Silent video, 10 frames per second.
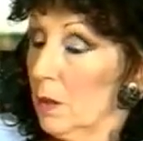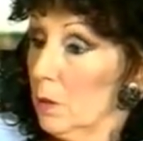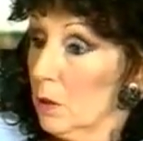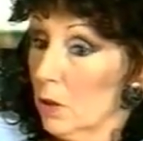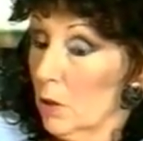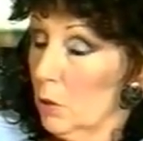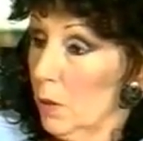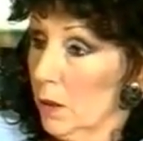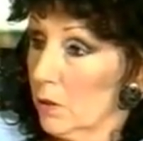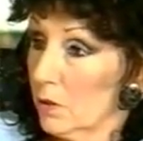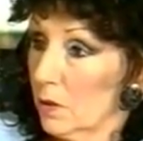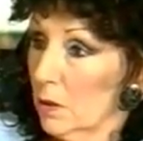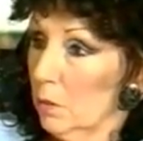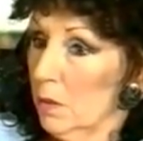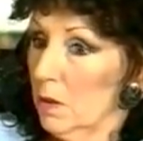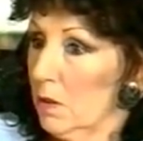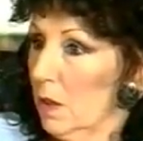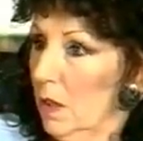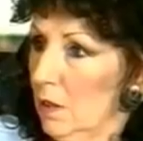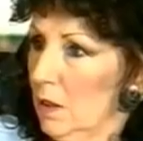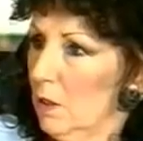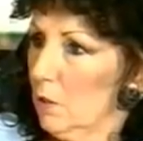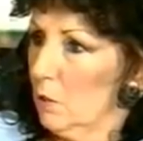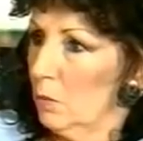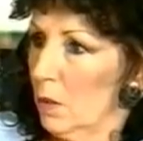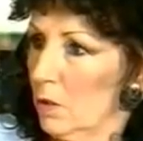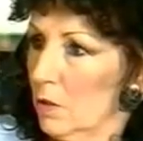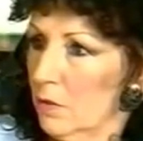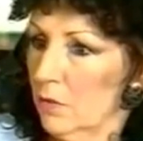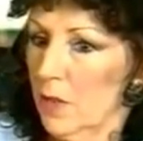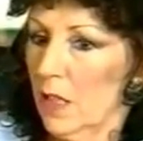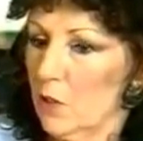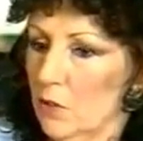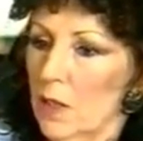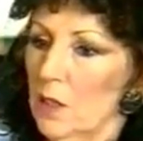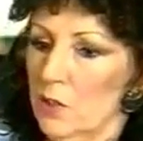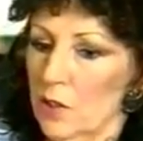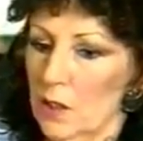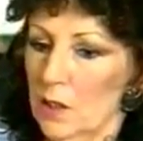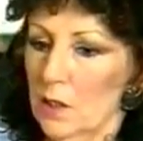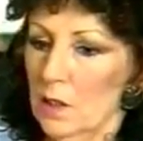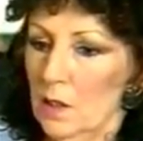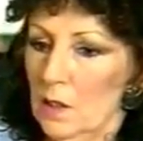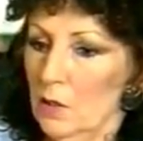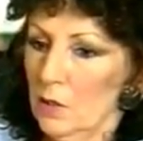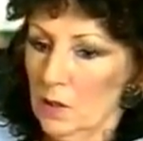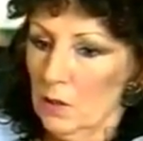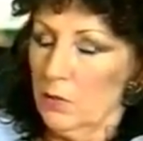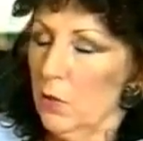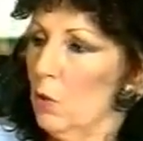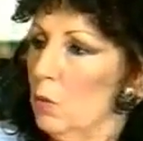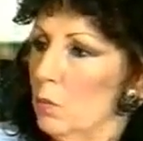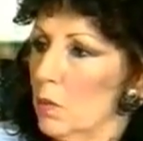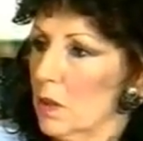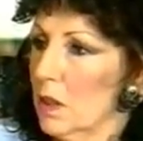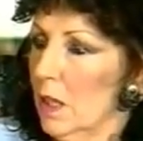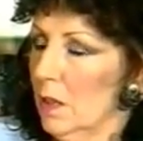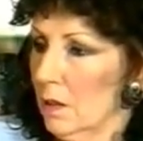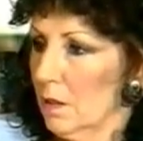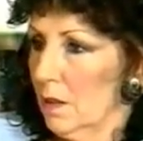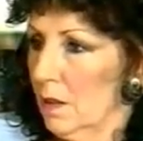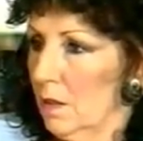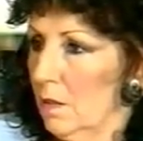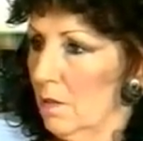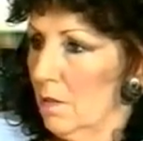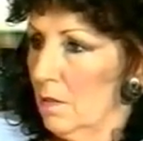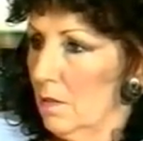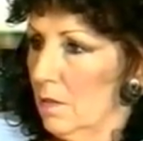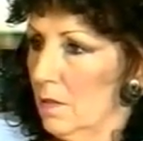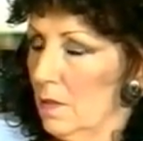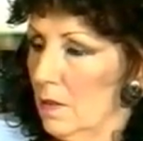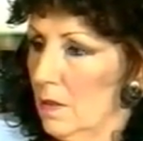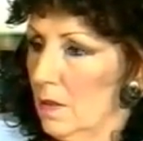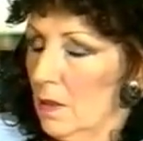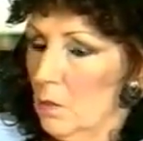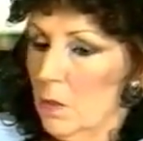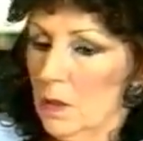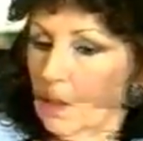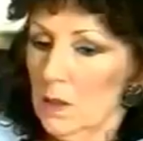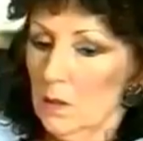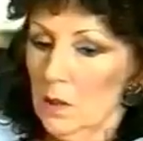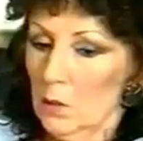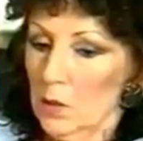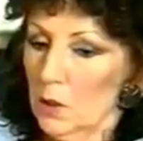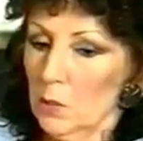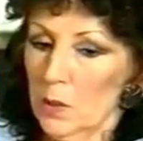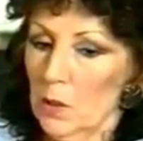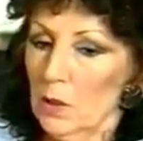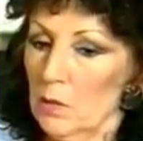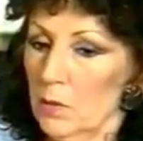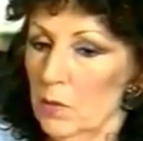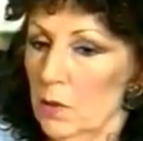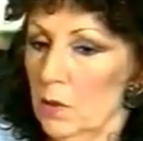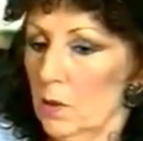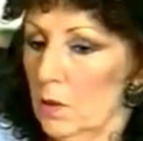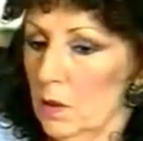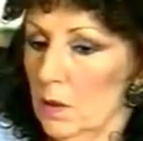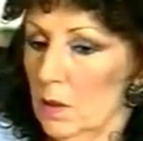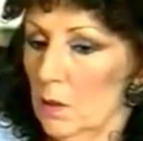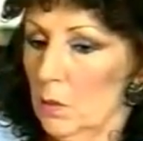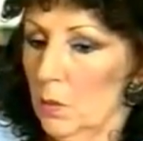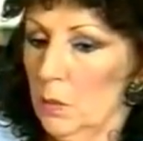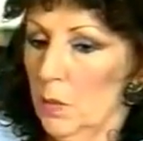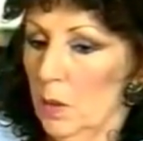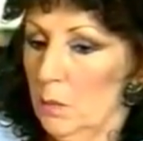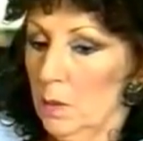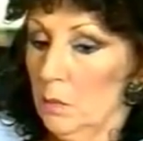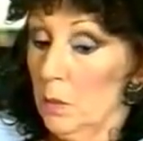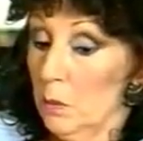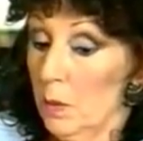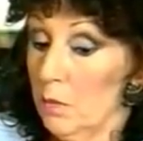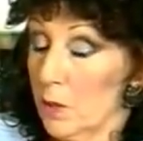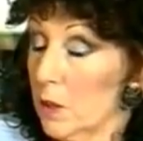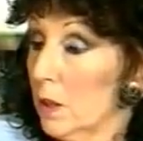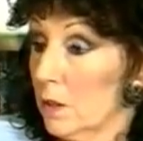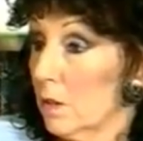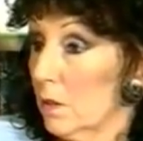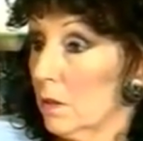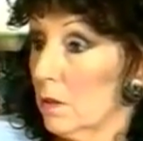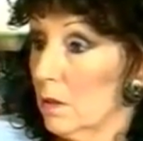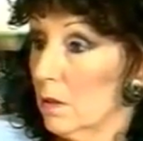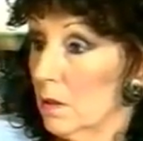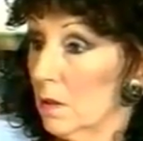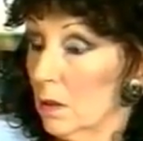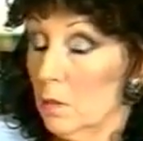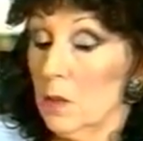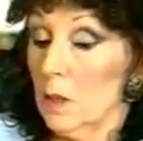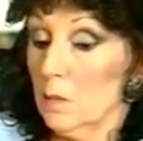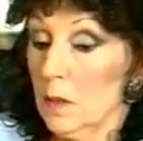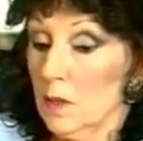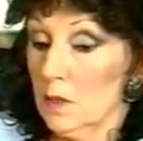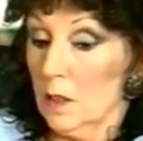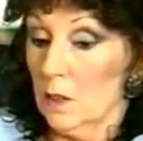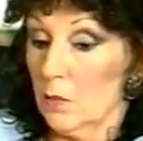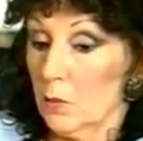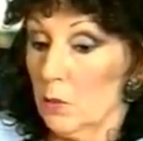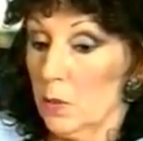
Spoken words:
And it's so quick, you see. I mean, it's like this almost, a flash of energy, and you see the forms standing there. But this went on for, we went for years. Sometimes I stayed for a